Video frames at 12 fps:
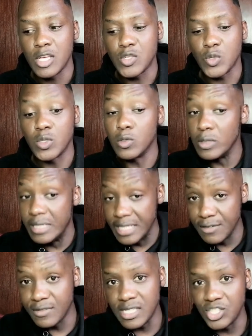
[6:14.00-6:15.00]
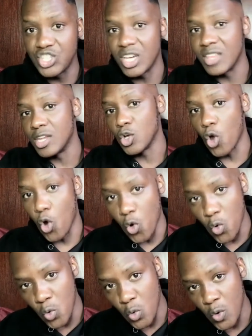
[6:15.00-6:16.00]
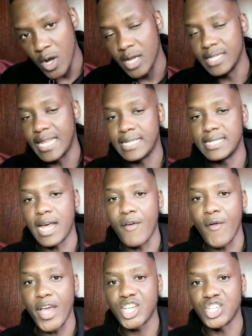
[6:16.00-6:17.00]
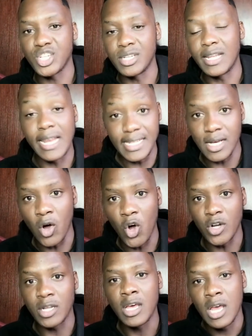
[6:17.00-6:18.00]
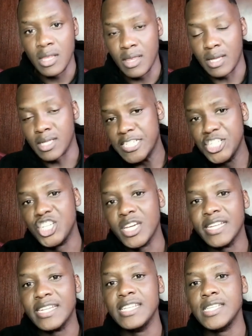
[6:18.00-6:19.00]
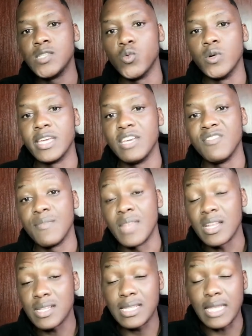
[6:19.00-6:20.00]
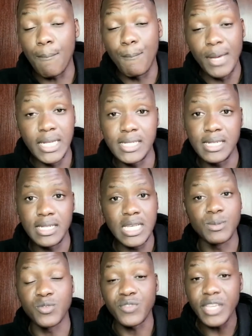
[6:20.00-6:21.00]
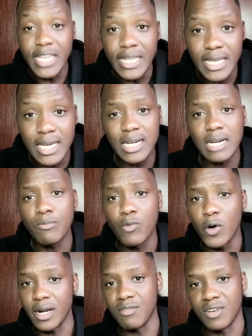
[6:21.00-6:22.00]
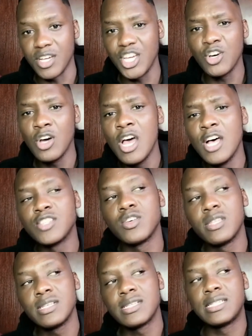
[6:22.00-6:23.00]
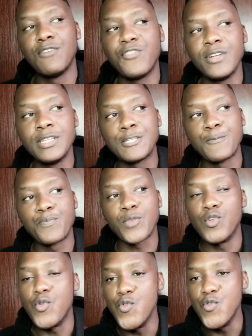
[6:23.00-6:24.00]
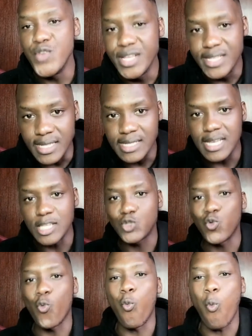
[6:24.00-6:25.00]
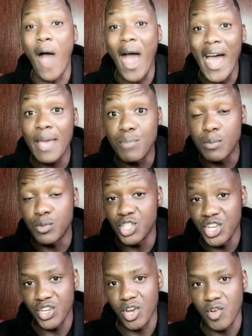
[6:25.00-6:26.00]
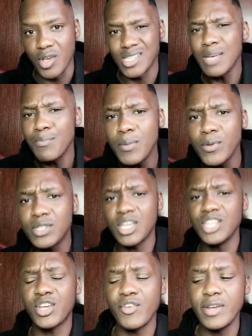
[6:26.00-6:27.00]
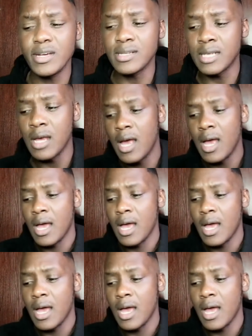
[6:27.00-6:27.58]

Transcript: So they'll leave teaching and then go that direction later on. That the teaching at least will give them that stability in terms of income, whatever, So there's different reasons as to why people change careers. Some people change careers